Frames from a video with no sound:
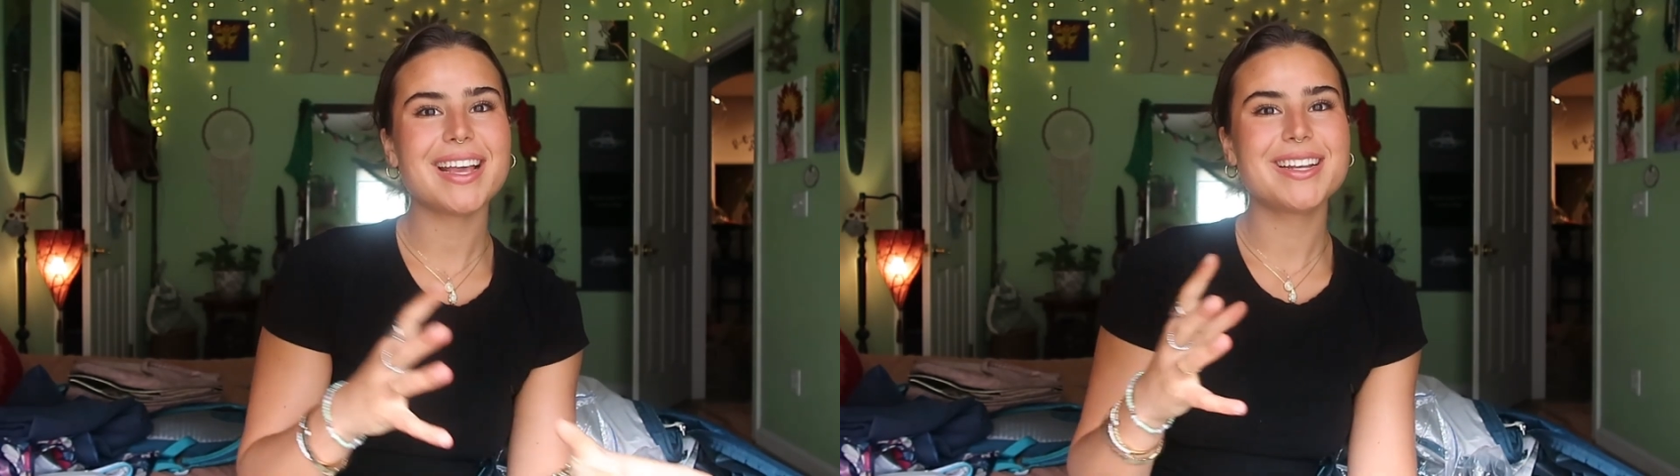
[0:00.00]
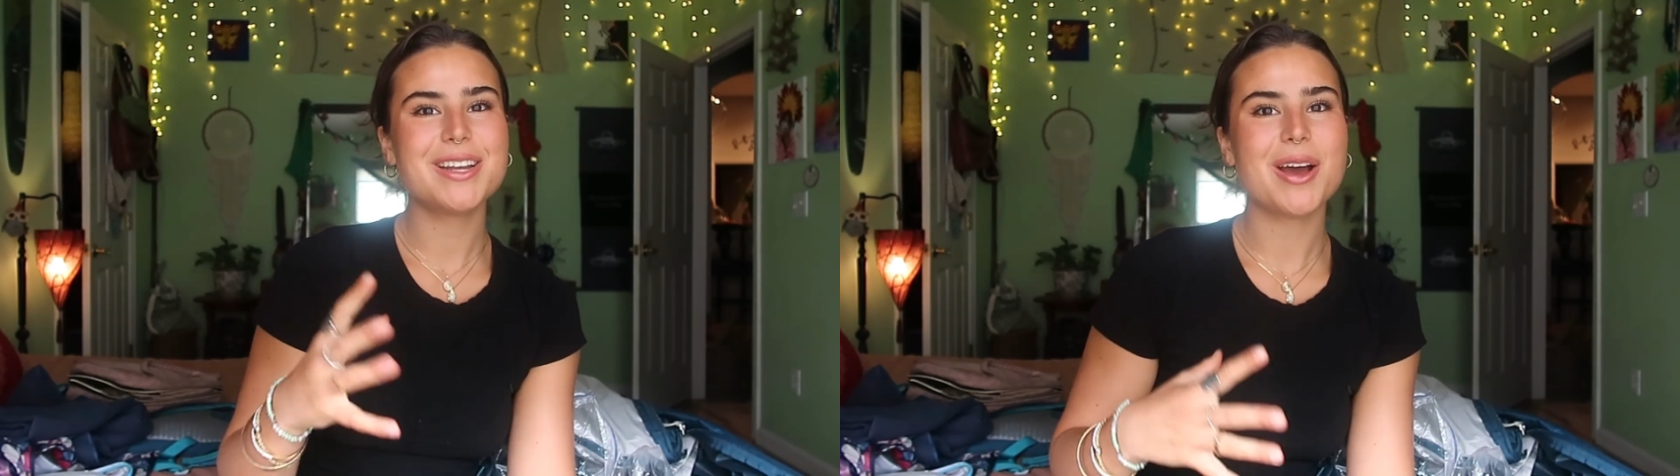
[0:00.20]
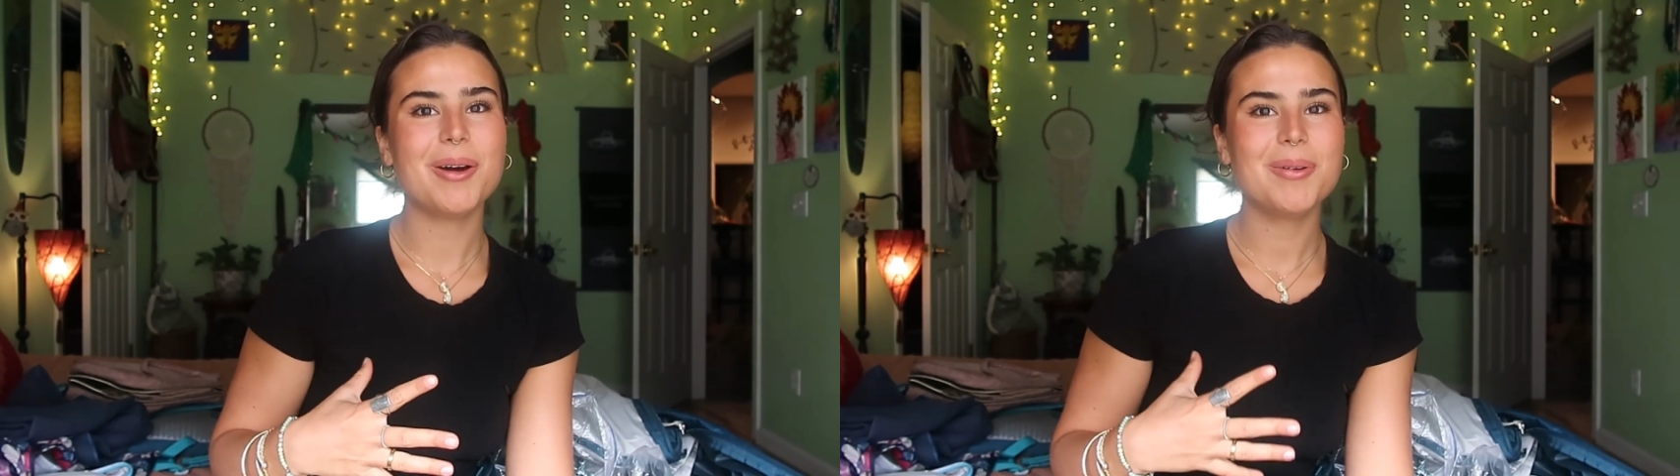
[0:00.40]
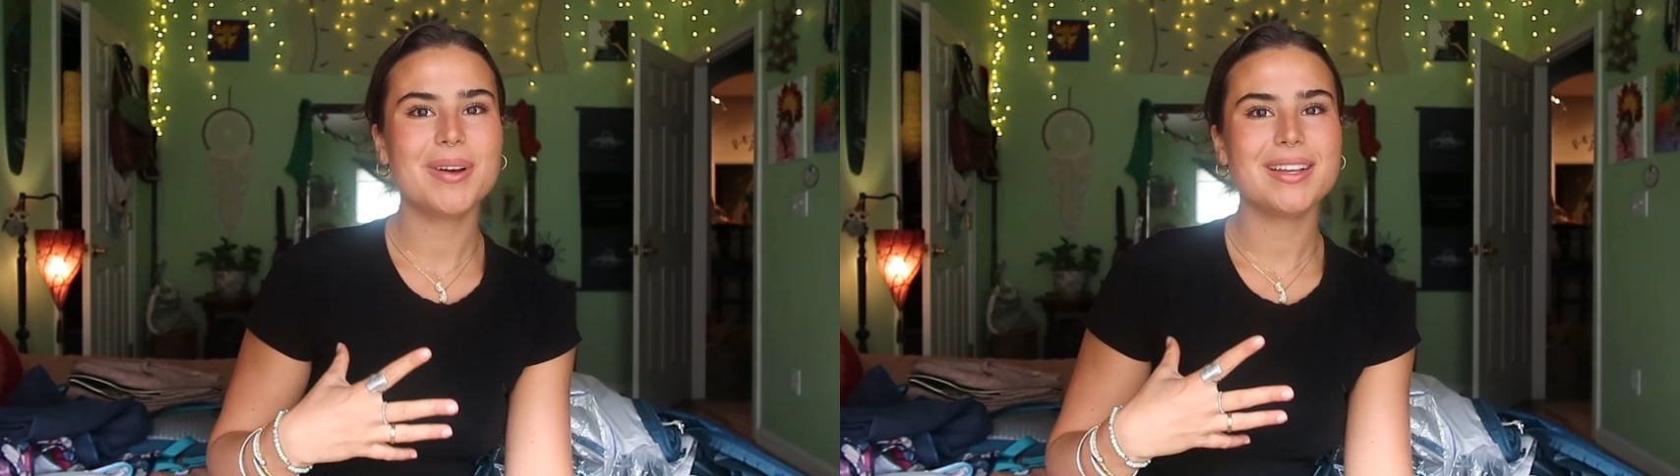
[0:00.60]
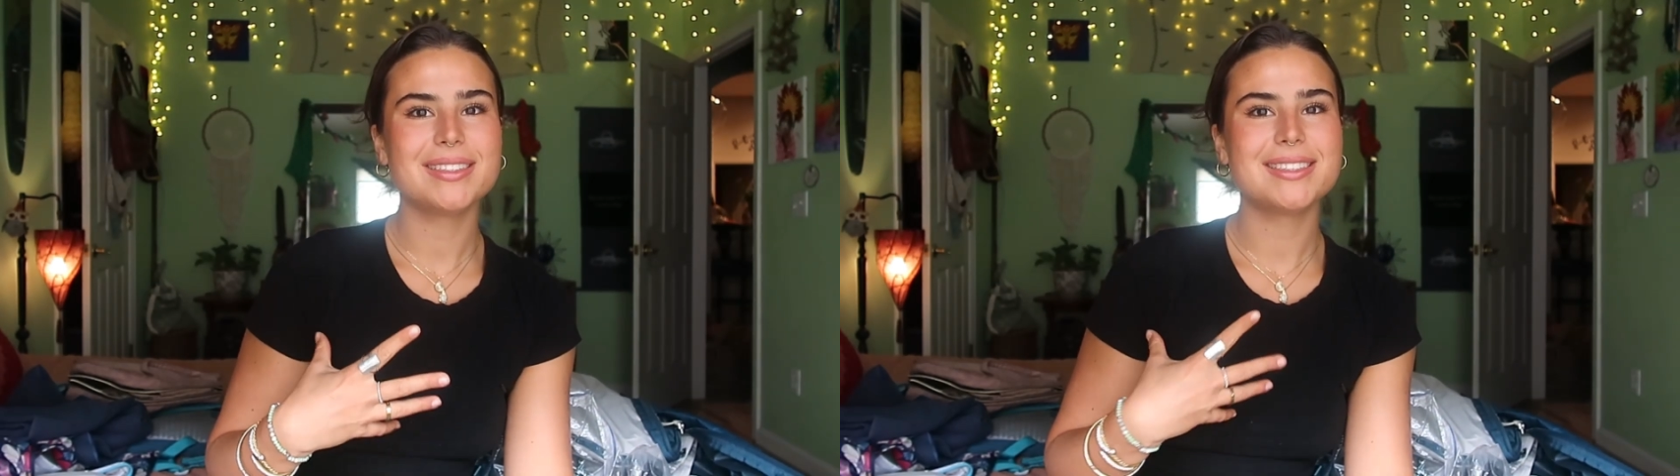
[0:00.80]
like
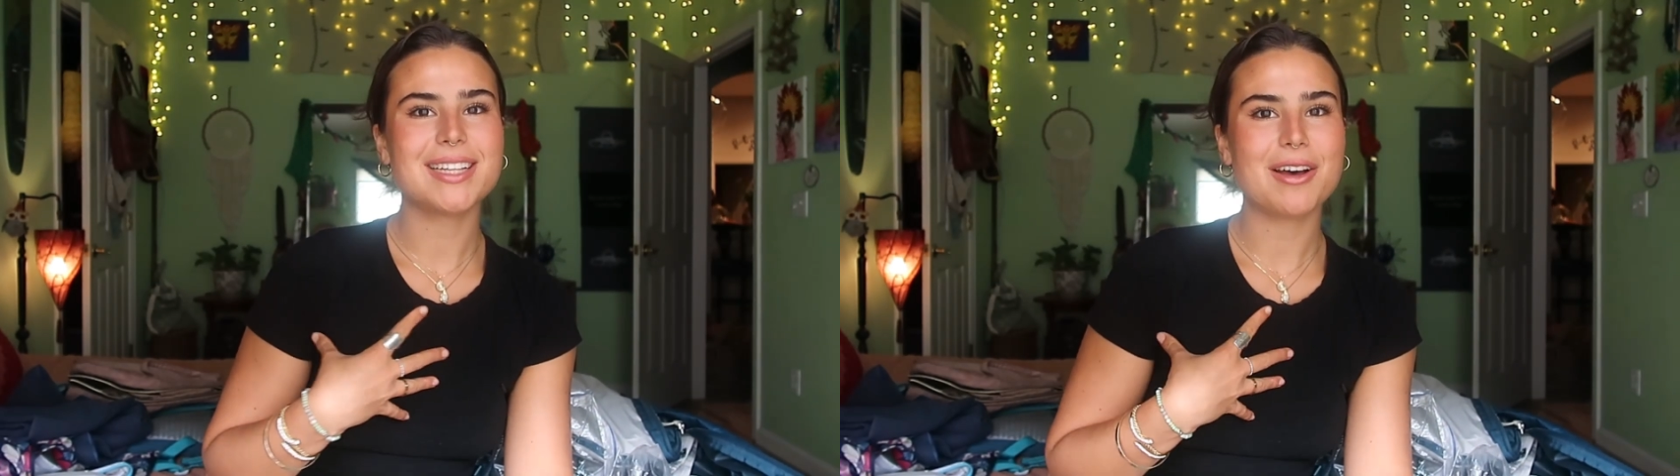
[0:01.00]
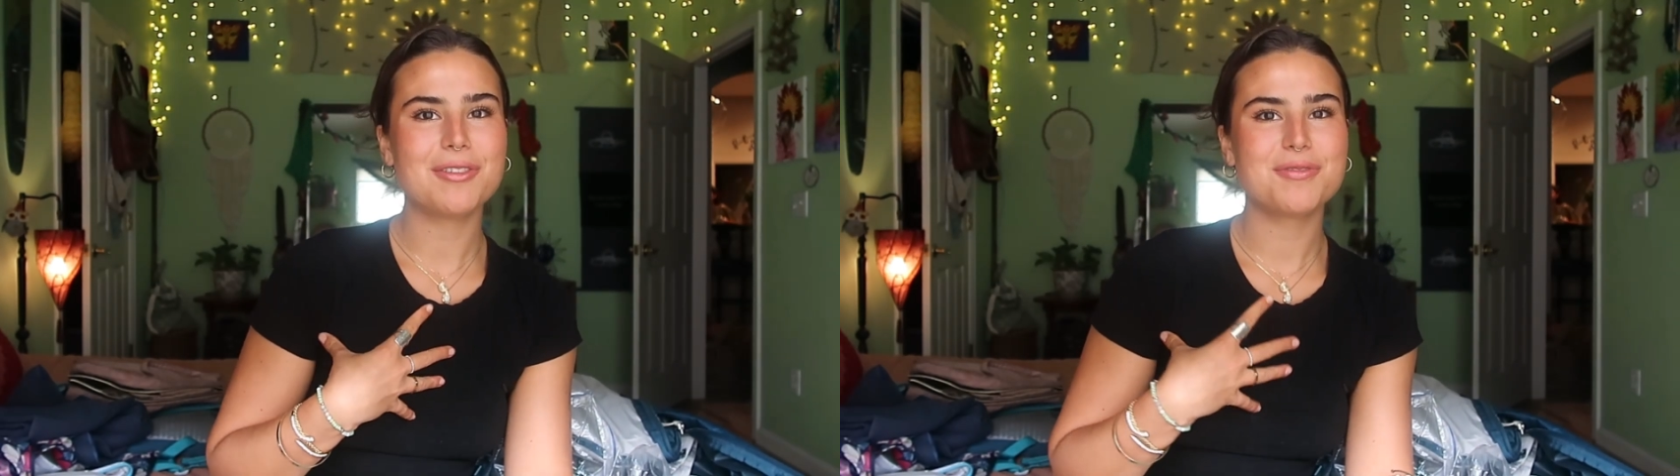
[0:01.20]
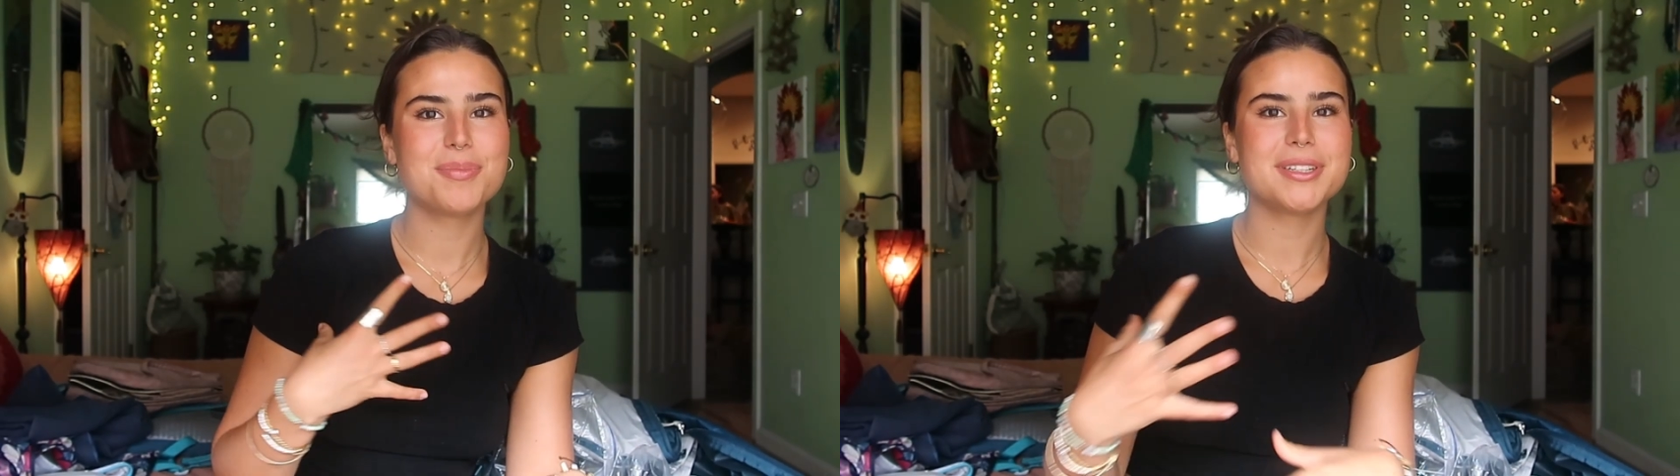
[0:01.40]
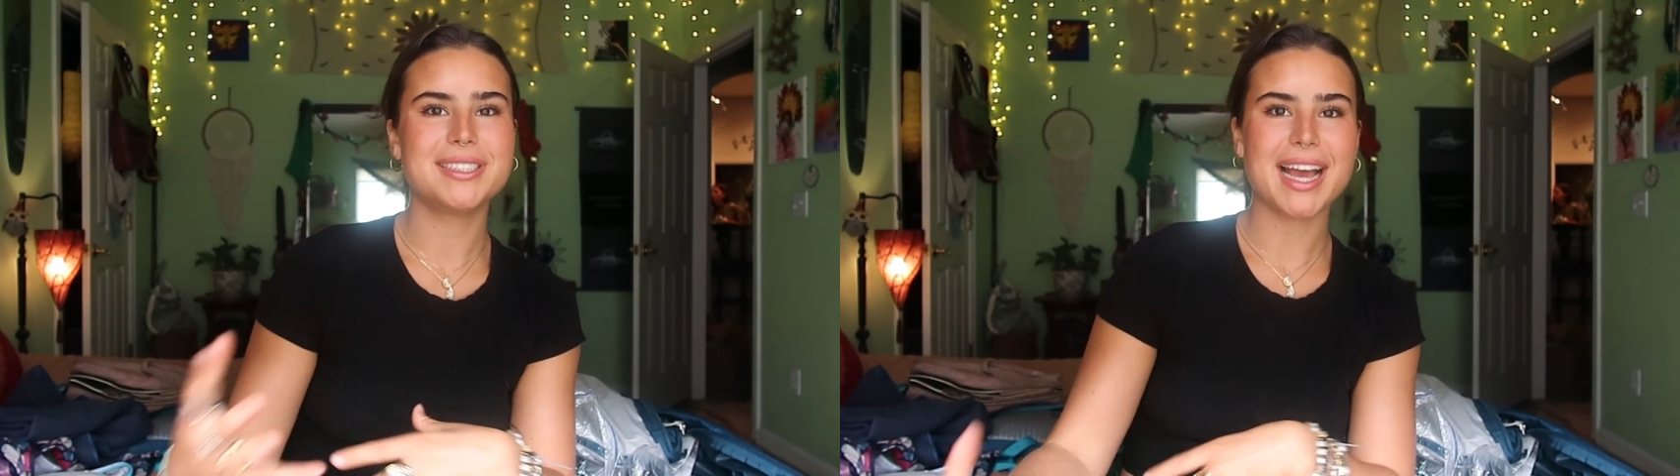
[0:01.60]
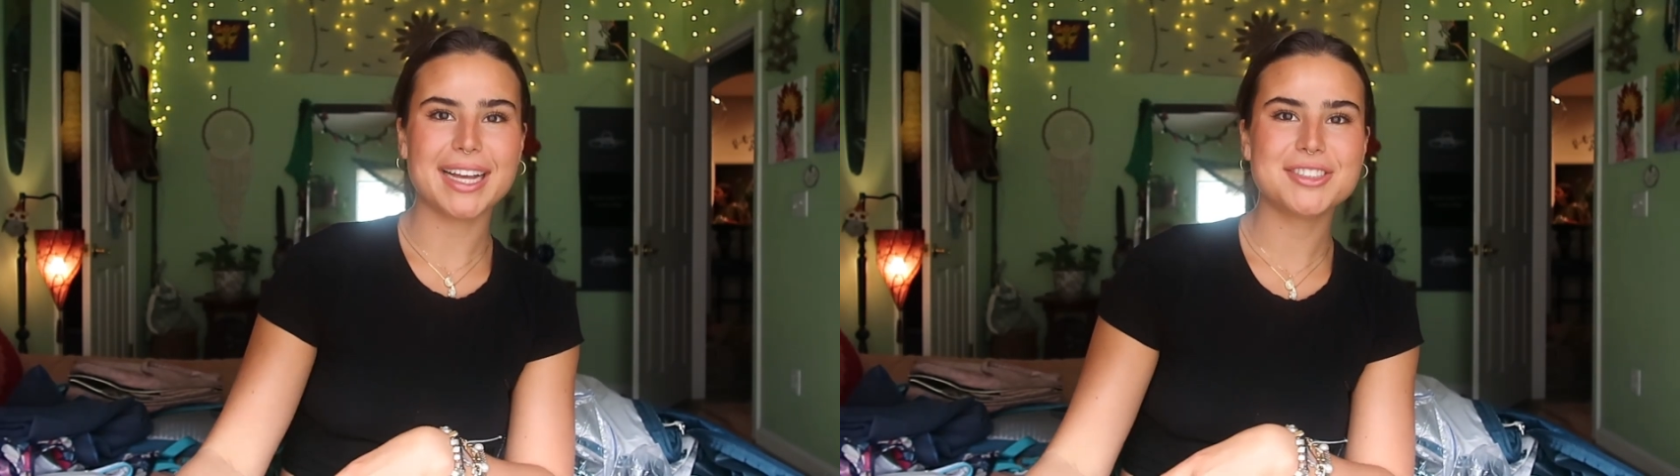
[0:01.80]
no
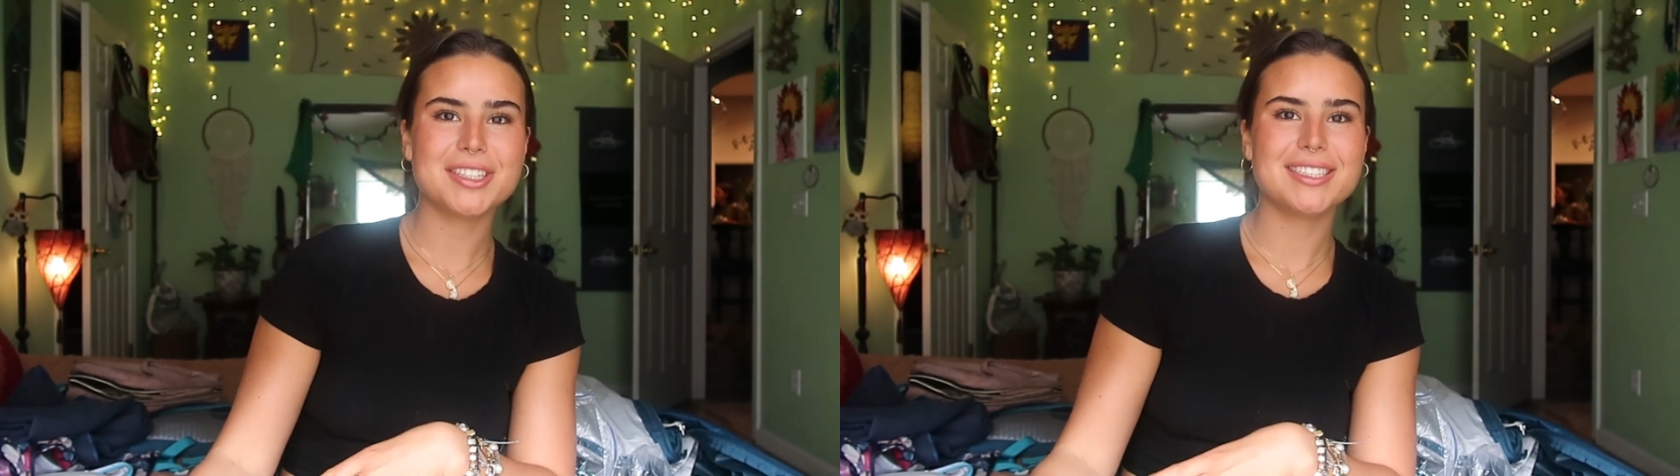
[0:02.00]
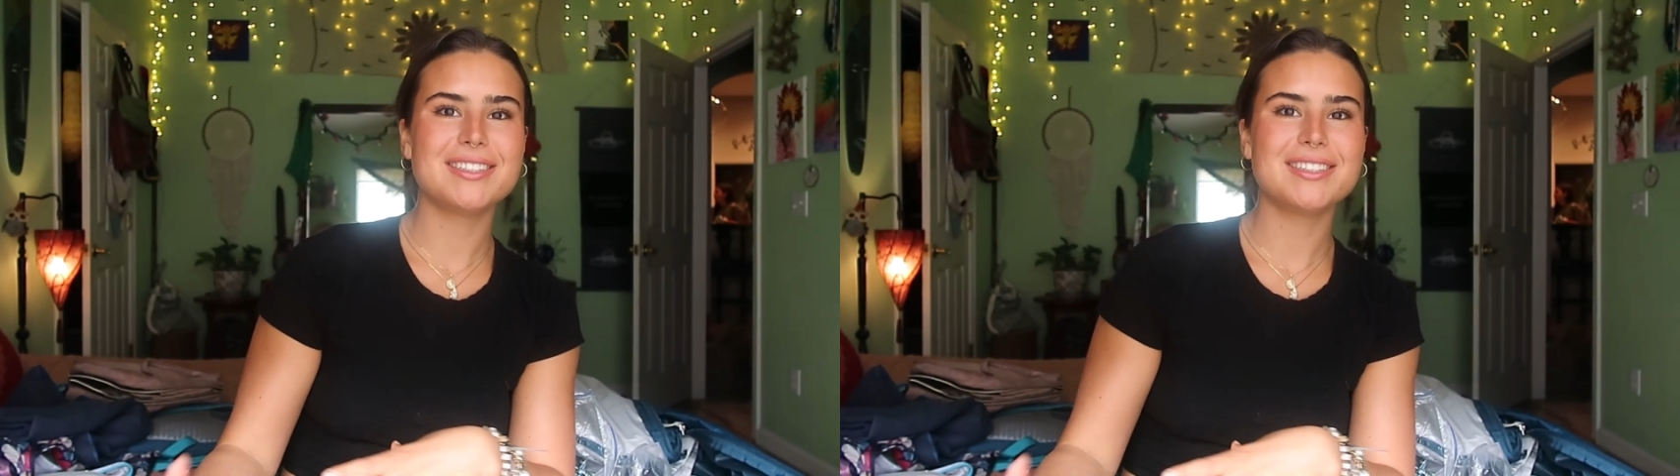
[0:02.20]
self-protection